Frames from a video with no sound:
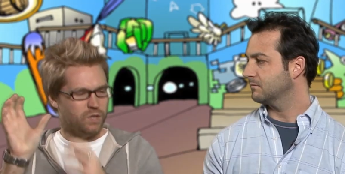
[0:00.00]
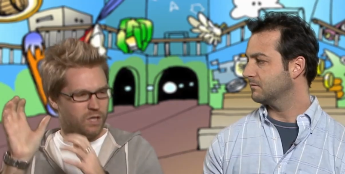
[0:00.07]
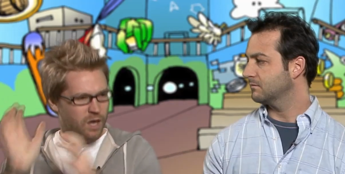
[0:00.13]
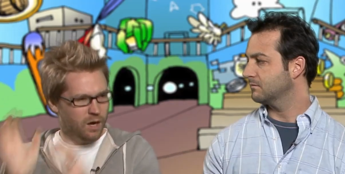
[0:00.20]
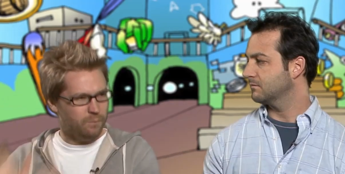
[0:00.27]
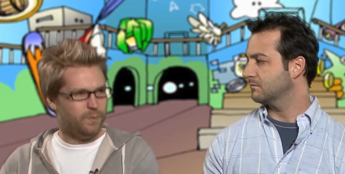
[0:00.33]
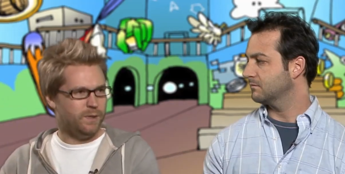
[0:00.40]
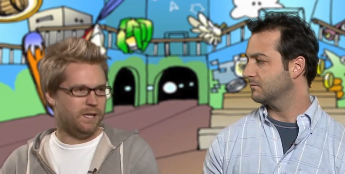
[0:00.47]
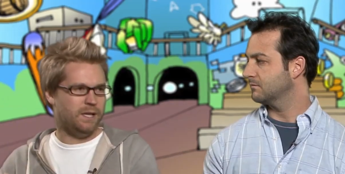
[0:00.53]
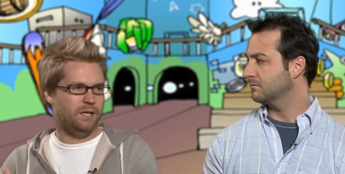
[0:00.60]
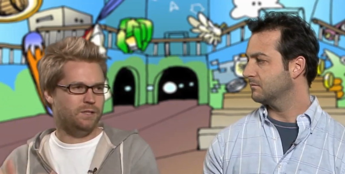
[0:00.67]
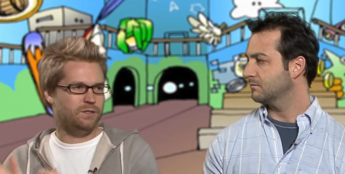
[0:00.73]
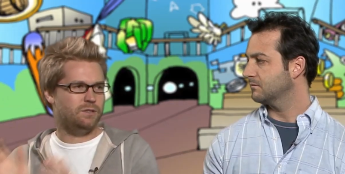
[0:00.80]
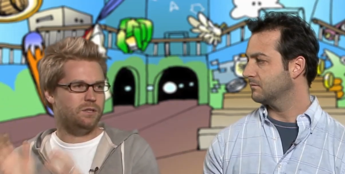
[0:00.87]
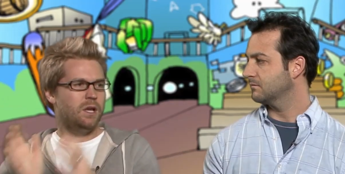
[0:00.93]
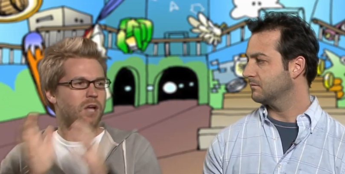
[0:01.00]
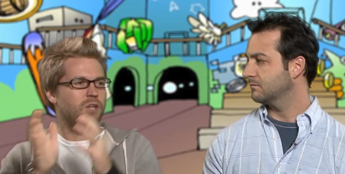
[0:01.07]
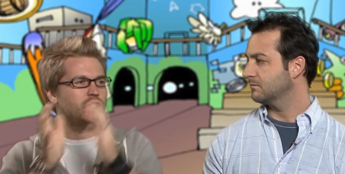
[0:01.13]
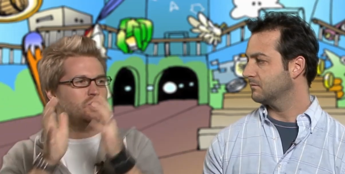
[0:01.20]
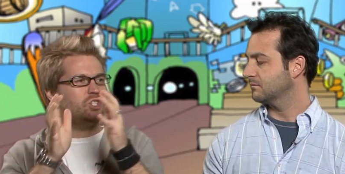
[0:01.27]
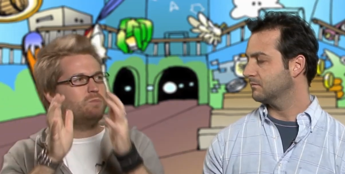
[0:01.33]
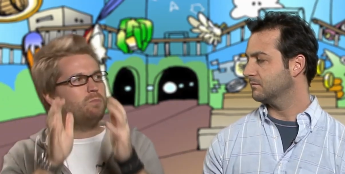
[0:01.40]
Speaker 1: companies
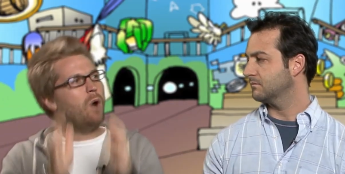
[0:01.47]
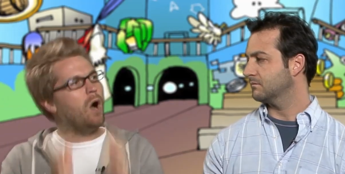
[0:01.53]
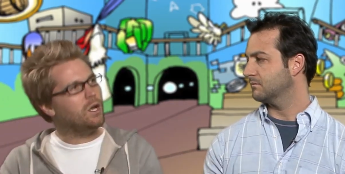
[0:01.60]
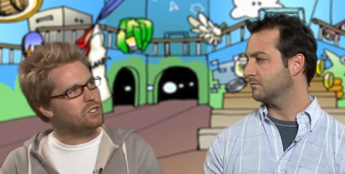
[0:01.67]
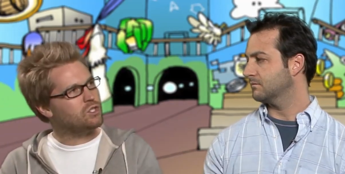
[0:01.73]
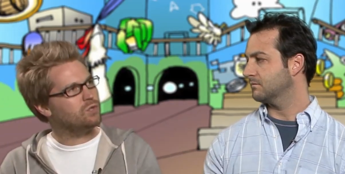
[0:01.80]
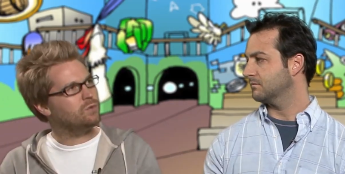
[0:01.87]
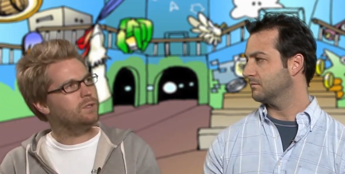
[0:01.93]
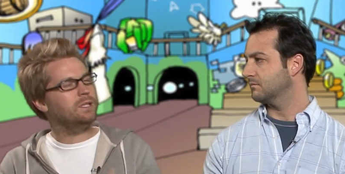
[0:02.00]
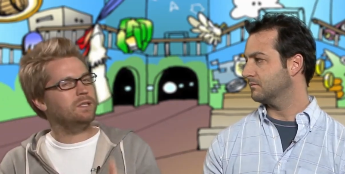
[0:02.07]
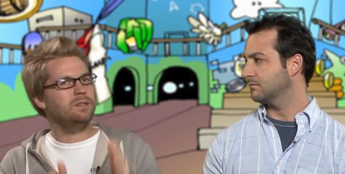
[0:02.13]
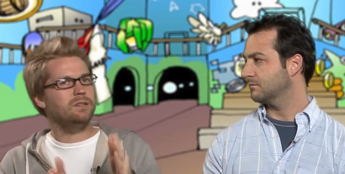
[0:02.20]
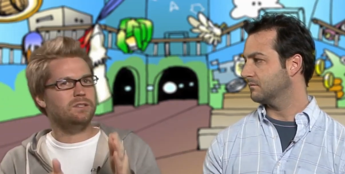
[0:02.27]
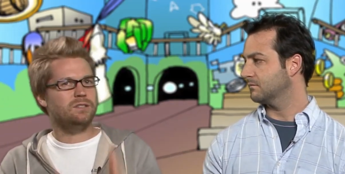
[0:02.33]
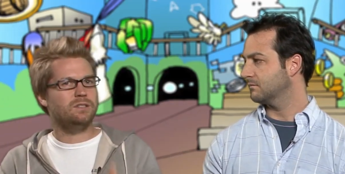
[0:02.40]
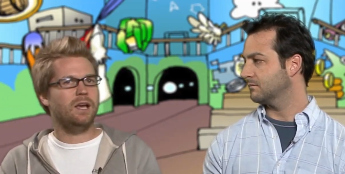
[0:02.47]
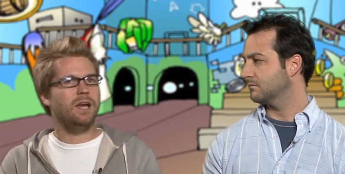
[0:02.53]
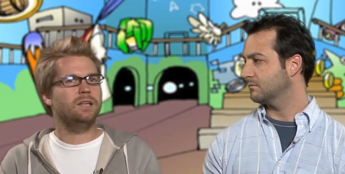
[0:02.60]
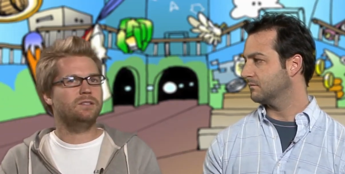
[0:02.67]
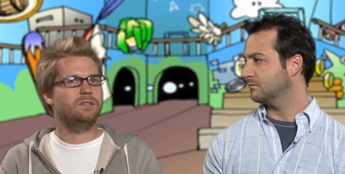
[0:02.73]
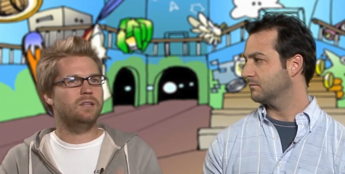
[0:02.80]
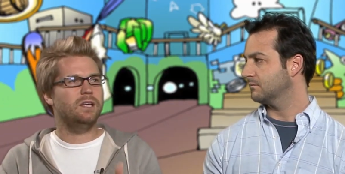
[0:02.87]
sponsoring the
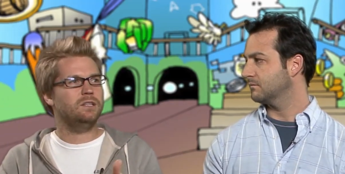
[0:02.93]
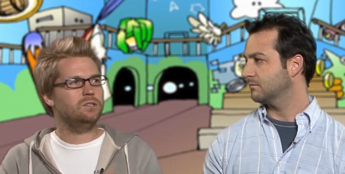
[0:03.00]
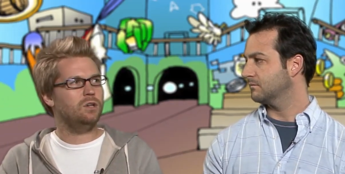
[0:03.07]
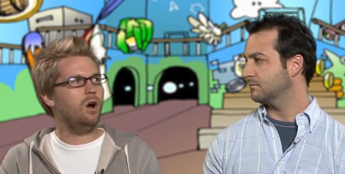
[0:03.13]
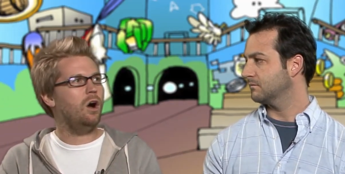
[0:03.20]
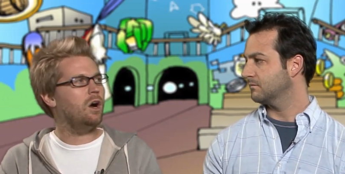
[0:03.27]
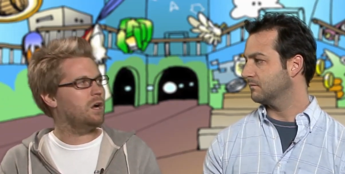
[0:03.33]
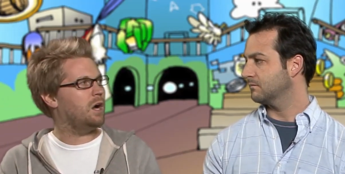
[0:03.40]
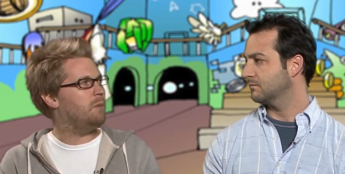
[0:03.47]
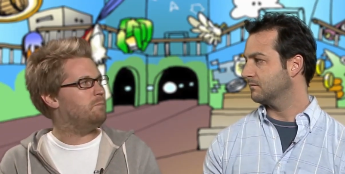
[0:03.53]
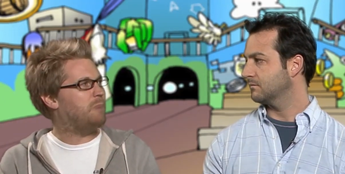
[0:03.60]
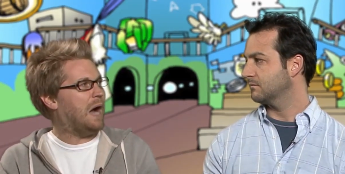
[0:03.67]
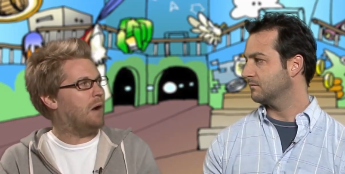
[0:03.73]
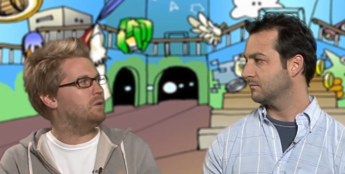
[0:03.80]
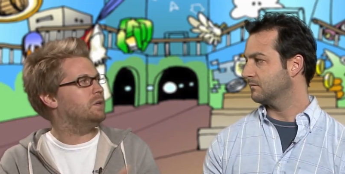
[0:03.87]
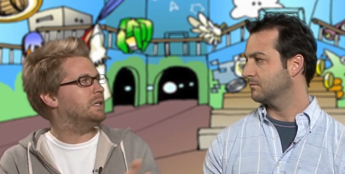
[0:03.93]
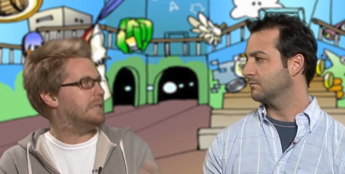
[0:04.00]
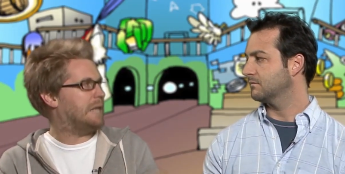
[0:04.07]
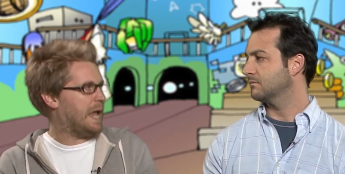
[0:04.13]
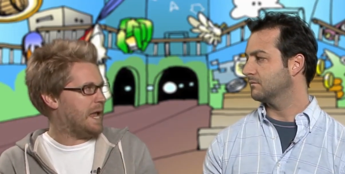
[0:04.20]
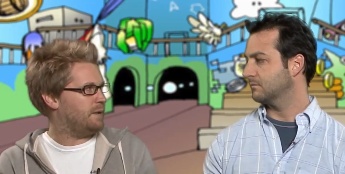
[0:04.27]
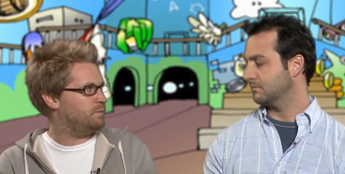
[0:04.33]
sites that talk
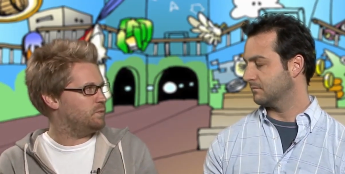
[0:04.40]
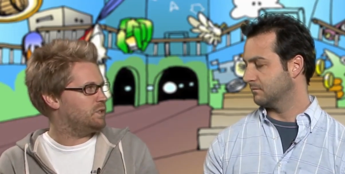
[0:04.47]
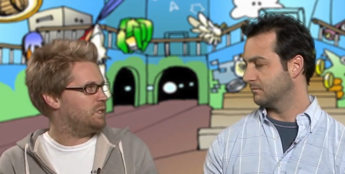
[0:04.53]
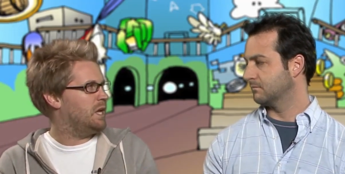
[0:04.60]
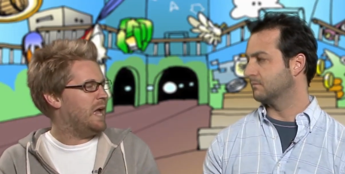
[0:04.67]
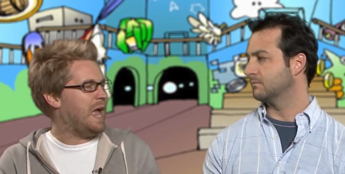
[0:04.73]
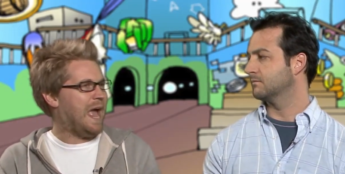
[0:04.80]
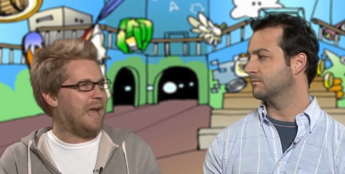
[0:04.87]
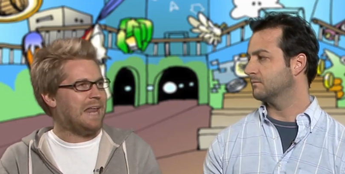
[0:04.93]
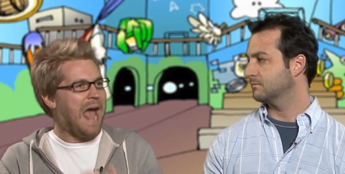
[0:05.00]
about games? Mm-hmm.